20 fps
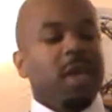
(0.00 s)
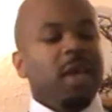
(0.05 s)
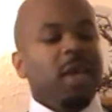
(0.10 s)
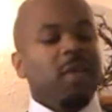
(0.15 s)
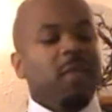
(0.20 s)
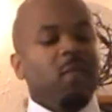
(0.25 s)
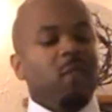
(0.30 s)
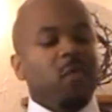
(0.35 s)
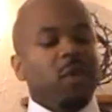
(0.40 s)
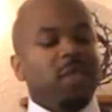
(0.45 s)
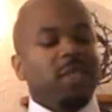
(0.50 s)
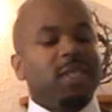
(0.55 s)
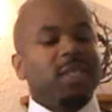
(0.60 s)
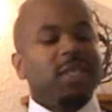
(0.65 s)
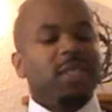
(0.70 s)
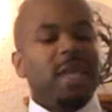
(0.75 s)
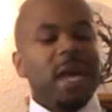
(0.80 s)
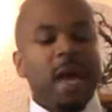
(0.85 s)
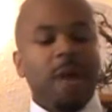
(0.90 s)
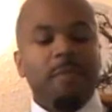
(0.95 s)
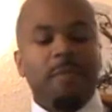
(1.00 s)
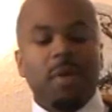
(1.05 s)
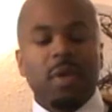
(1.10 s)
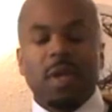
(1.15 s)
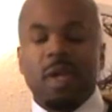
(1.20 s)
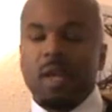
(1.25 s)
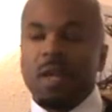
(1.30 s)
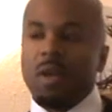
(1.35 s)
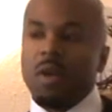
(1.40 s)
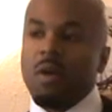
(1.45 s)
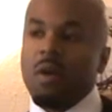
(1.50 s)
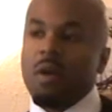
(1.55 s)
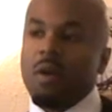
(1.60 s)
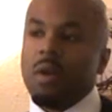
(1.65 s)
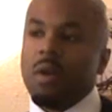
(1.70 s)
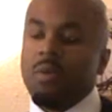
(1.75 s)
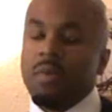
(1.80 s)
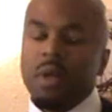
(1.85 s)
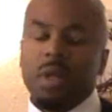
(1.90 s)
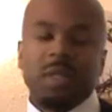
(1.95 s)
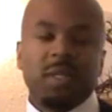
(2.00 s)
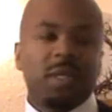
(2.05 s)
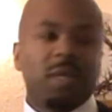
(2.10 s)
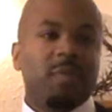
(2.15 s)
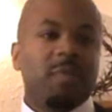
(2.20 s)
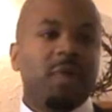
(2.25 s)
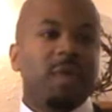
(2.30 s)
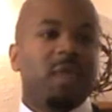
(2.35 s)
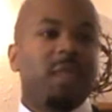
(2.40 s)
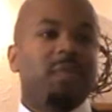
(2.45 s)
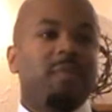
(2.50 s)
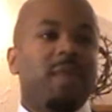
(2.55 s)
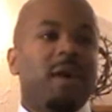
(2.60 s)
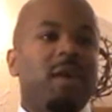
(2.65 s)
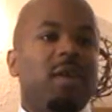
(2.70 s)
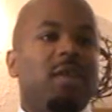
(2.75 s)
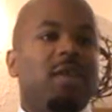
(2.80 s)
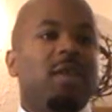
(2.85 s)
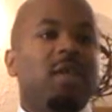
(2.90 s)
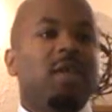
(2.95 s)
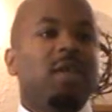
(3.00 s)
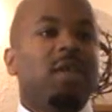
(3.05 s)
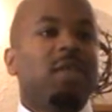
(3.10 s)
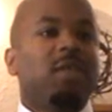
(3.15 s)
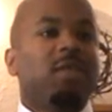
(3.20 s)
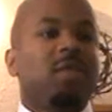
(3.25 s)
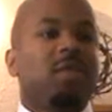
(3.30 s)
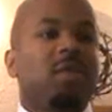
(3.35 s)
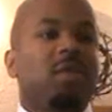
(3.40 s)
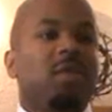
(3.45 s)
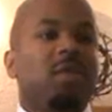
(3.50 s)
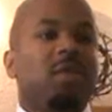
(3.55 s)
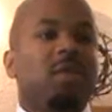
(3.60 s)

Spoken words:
if we stop getting caught up in some of these minor things.